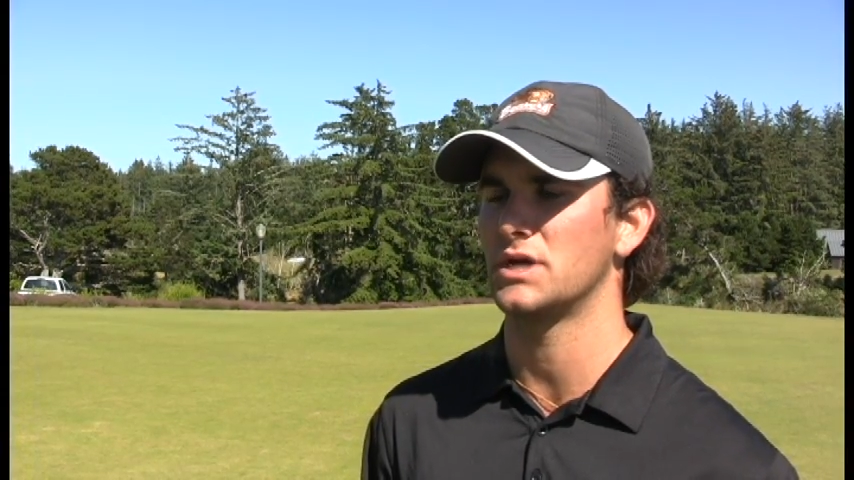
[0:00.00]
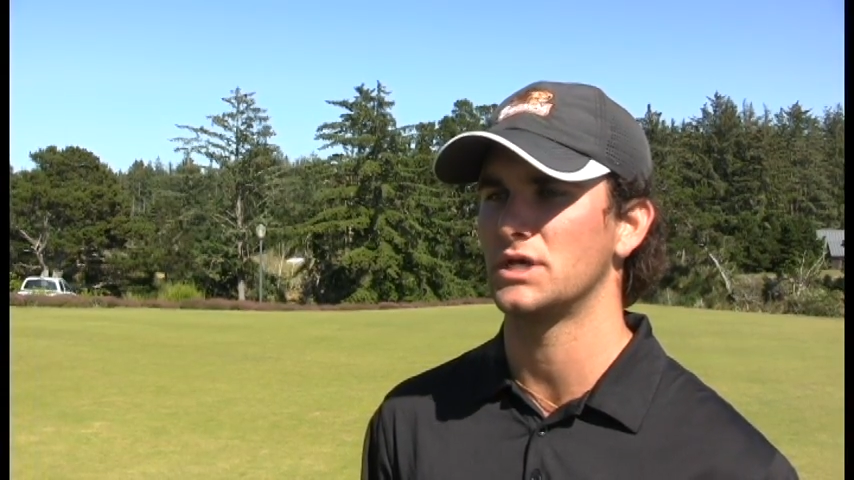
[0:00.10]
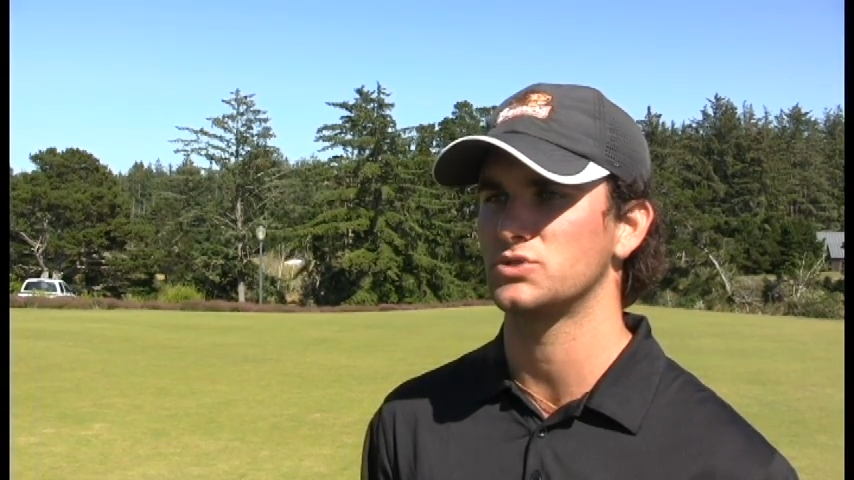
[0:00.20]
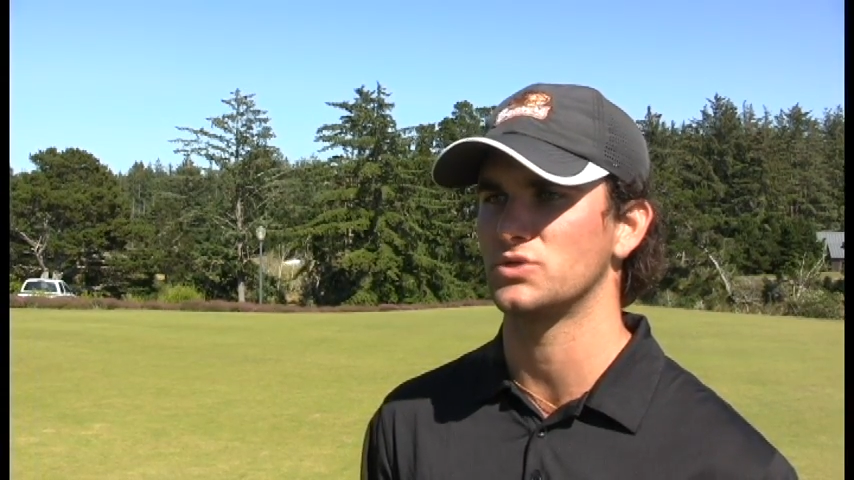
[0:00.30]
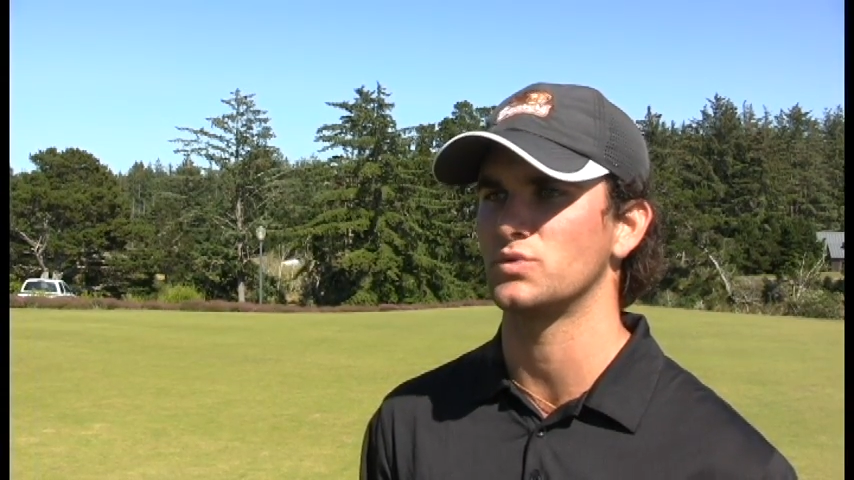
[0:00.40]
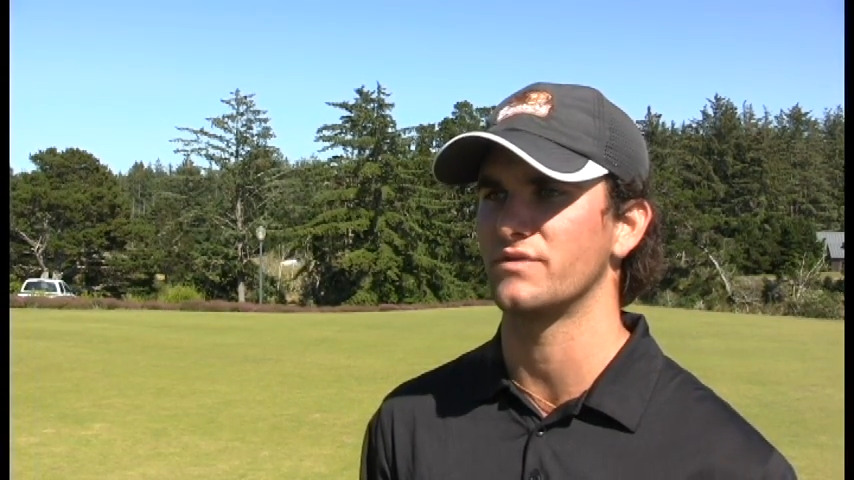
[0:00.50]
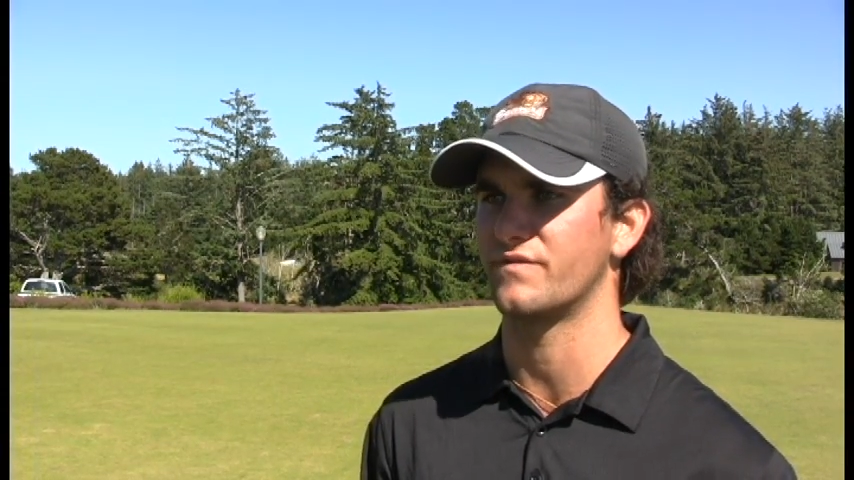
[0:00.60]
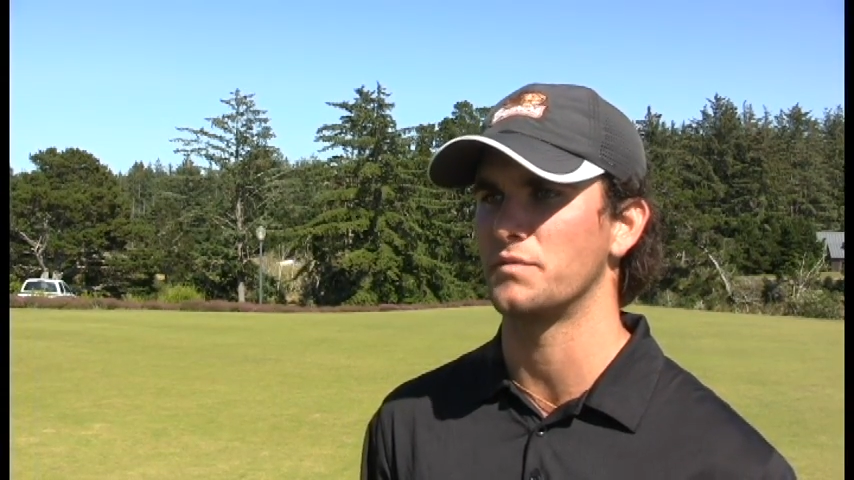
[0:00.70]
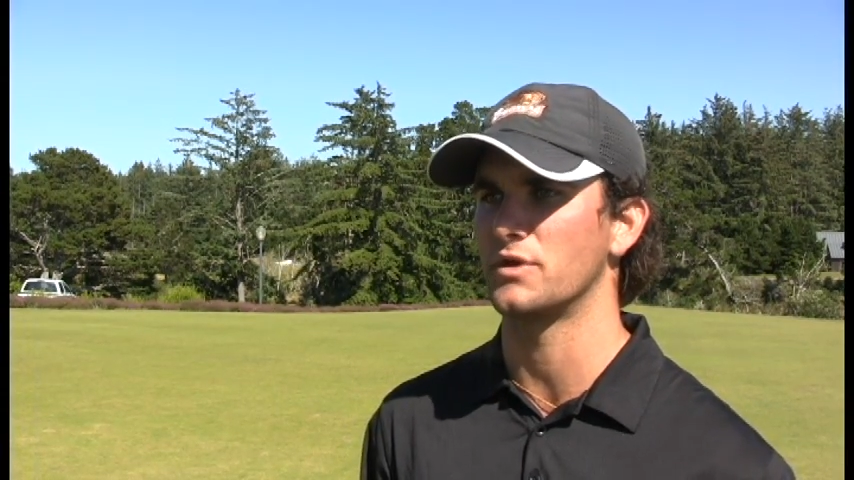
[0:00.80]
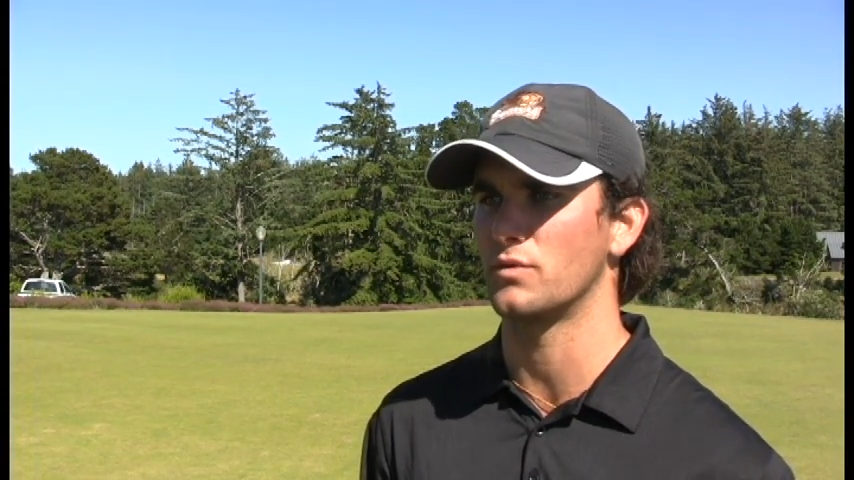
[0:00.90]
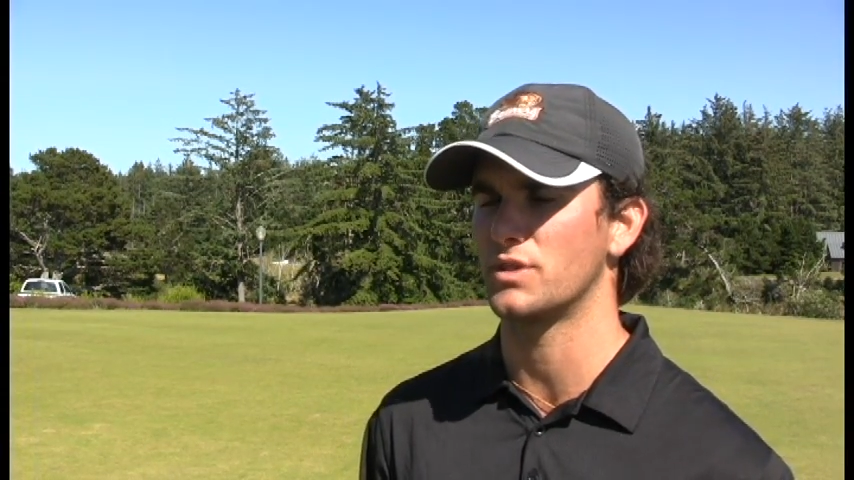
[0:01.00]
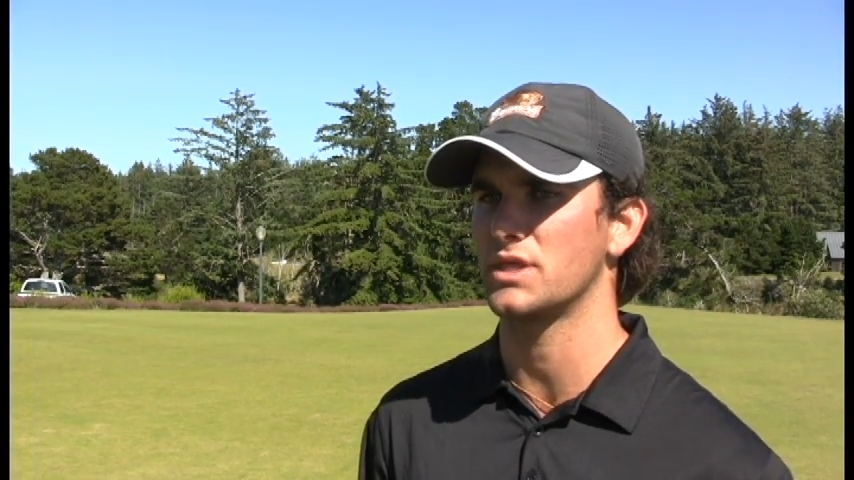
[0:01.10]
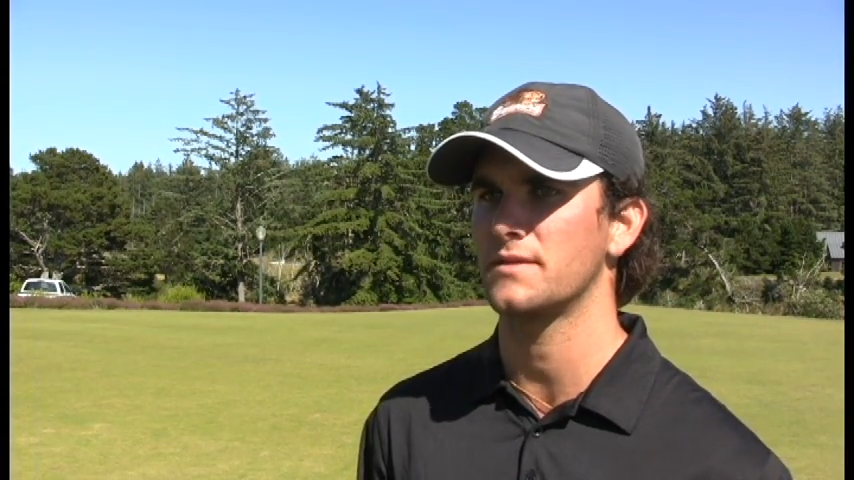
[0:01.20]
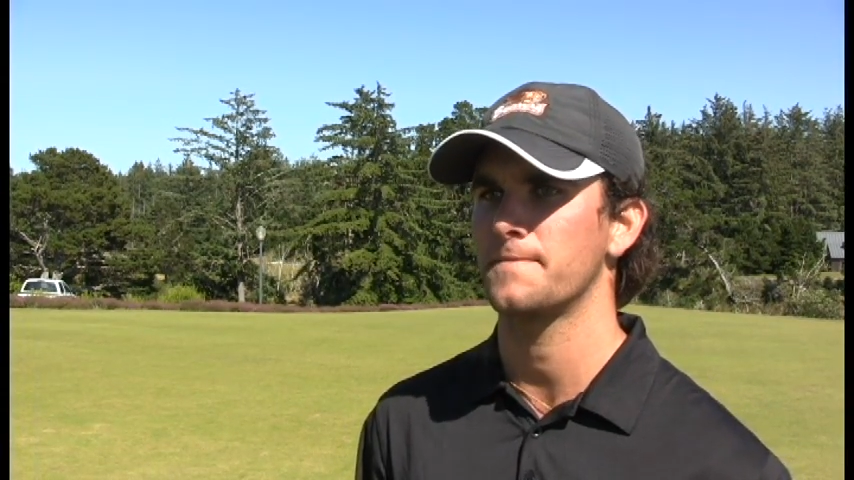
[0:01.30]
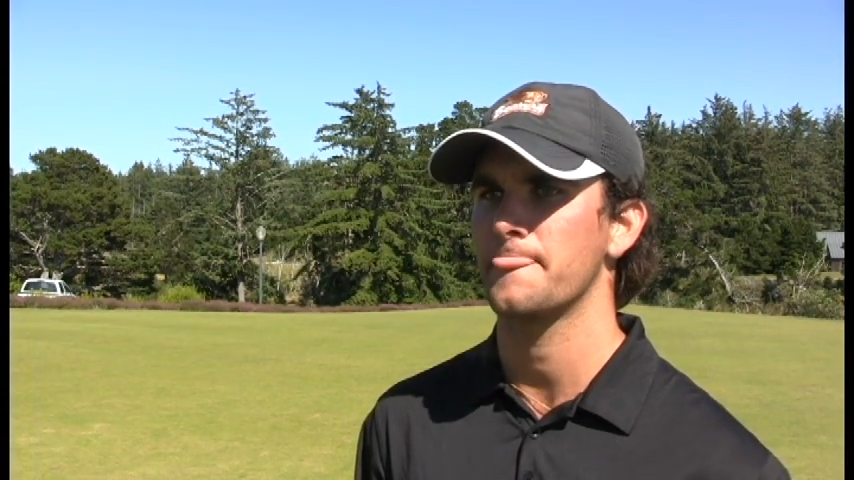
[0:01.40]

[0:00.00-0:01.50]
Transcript: So I was really familiar with it.